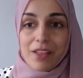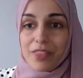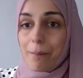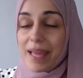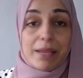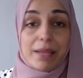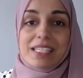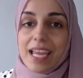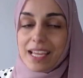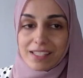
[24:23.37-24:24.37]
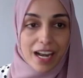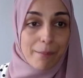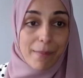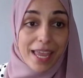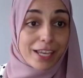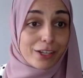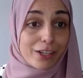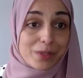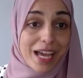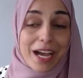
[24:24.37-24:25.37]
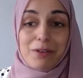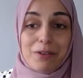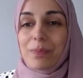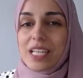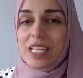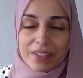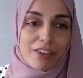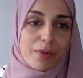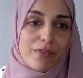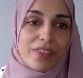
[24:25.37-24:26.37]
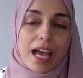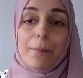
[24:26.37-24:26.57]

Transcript: the many mistakes that I make, no doubt. Please forgive me for that.